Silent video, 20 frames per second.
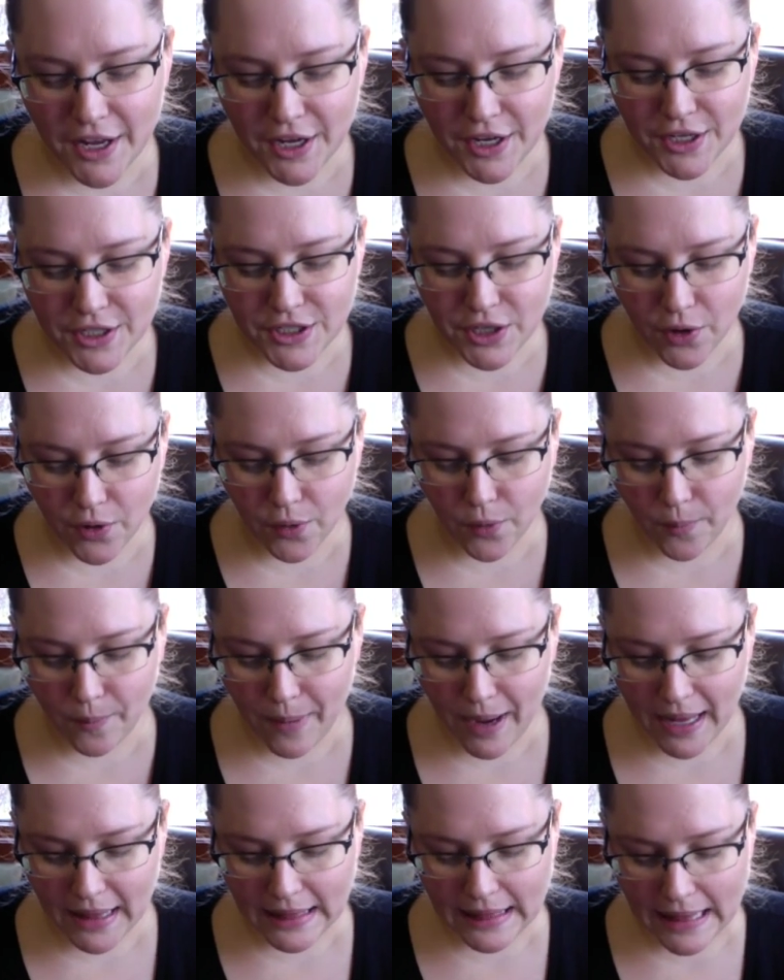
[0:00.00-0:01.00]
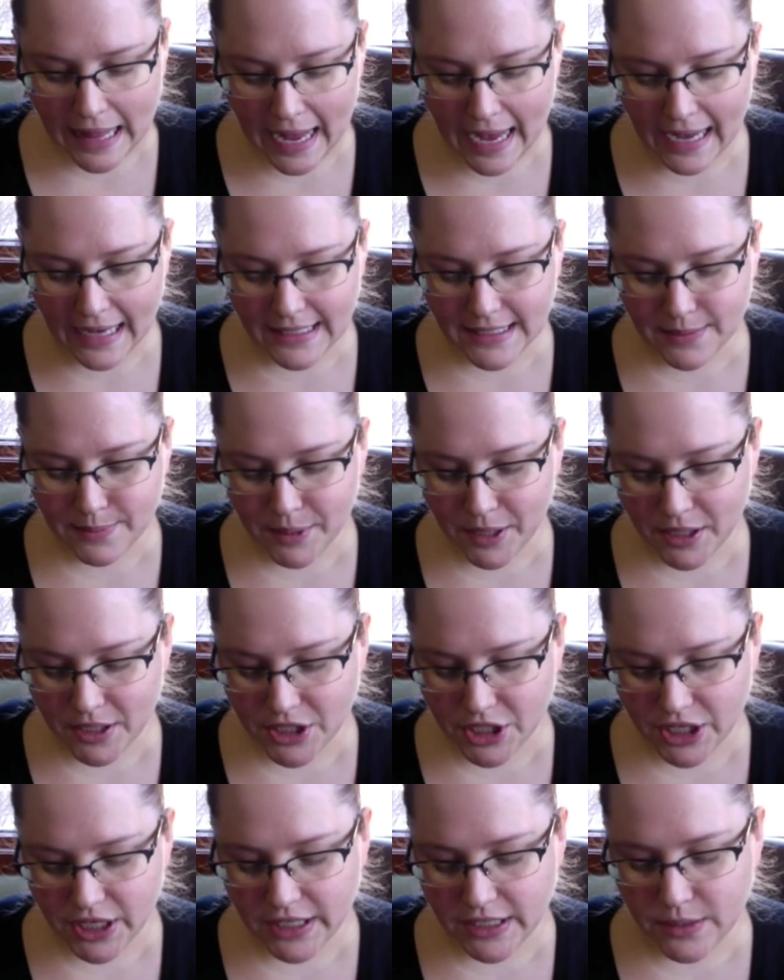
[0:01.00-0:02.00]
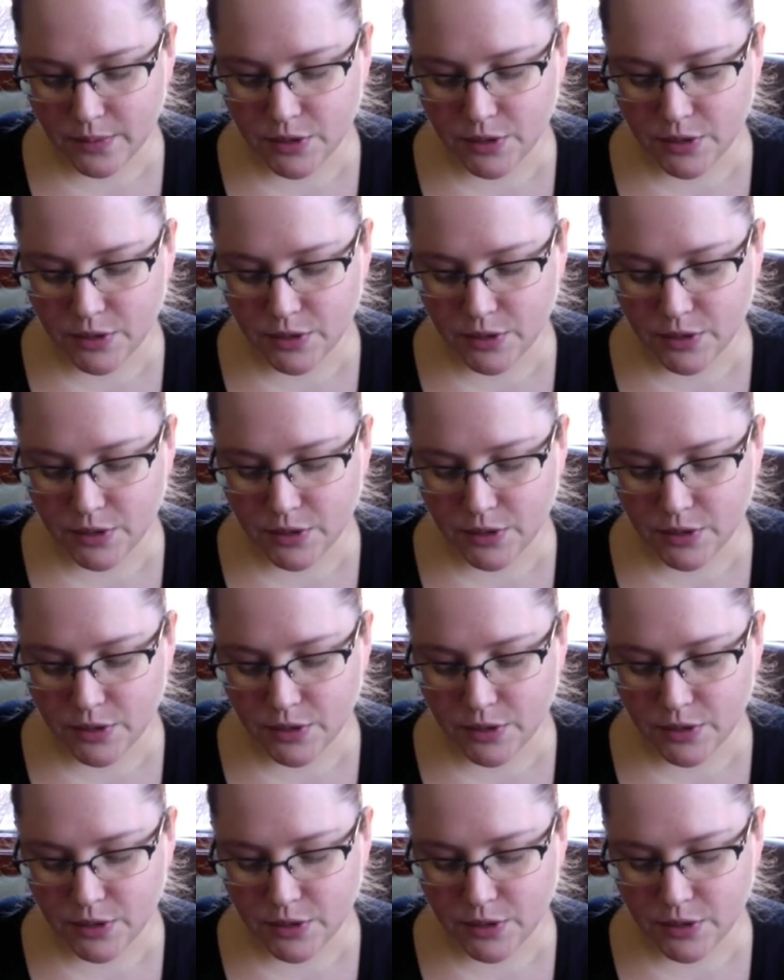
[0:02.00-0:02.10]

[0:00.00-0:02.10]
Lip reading: So my last purchase,